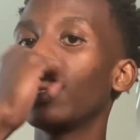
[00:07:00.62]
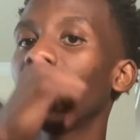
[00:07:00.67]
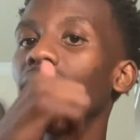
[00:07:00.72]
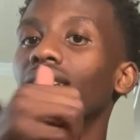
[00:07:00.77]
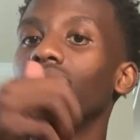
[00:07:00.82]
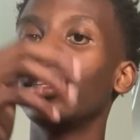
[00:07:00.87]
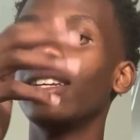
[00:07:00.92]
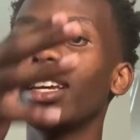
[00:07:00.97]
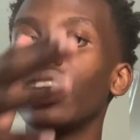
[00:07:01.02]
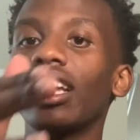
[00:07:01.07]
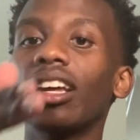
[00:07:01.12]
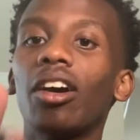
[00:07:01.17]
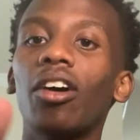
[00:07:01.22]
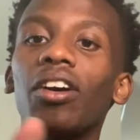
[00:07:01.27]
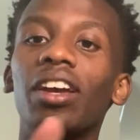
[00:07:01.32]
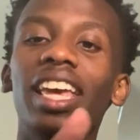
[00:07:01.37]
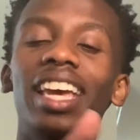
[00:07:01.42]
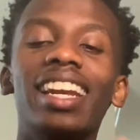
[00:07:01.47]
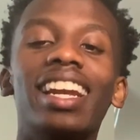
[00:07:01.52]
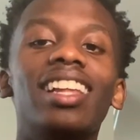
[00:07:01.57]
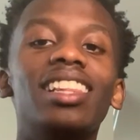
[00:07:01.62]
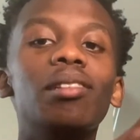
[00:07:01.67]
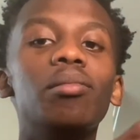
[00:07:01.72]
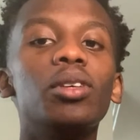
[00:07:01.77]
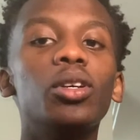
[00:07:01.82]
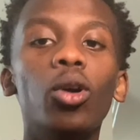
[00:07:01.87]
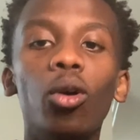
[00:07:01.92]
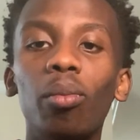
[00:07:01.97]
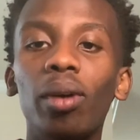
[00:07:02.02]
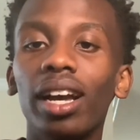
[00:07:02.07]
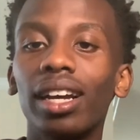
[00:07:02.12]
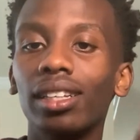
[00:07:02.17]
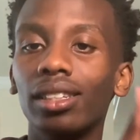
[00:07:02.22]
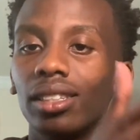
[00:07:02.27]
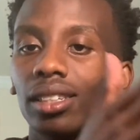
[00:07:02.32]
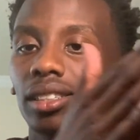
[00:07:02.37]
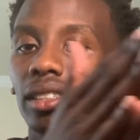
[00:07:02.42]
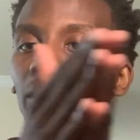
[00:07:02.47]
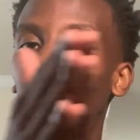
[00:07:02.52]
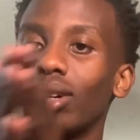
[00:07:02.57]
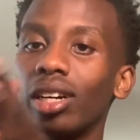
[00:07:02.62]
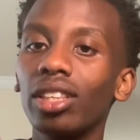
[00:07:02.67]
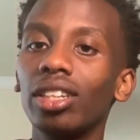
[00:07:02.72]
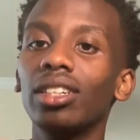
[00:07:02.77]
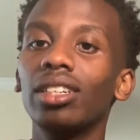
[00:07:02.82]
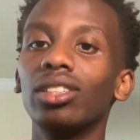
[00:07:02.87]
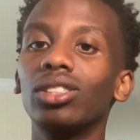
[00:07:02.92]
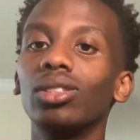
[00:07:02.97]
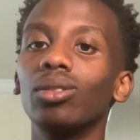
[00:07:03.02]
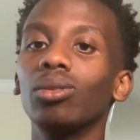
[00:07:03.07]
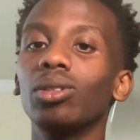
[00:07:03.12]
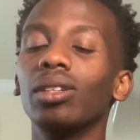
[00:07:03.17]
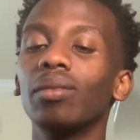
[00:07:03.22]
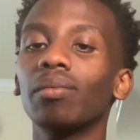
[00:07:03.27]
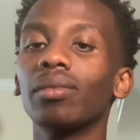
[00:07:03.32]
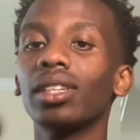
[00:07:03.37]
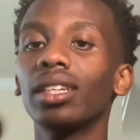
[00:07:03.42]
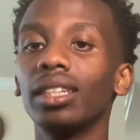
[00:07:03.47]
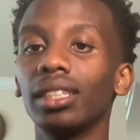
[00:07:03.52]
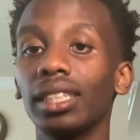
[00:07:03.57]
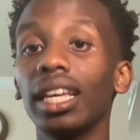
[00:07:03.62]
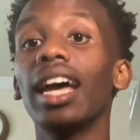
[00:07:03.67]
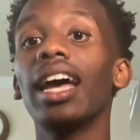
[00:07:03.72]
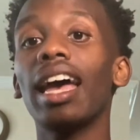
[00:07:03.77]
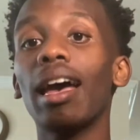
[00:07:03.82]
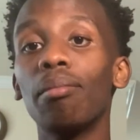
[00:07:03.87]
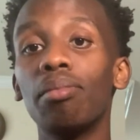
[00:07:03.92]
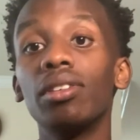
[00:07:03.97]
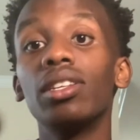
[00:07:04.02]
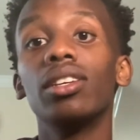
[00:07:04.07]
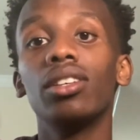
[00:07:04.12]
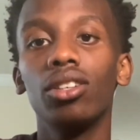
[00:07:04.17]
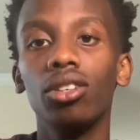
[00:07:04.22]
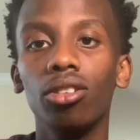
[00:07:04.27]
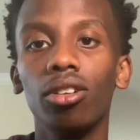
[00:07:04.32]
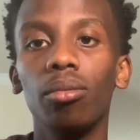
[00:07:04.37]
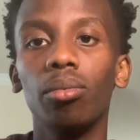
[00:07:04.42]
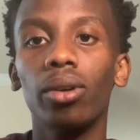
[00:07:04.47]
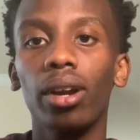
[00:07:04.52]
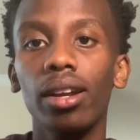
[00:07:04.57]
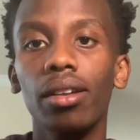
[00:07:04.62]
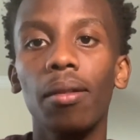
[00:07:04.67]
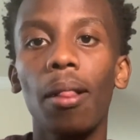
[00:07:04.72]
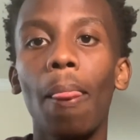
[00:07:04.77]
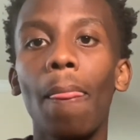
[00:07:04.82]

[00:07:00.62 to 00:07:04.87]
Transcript: Yeah, okay, now let me go back into some other history. Because that happened in Europe, right?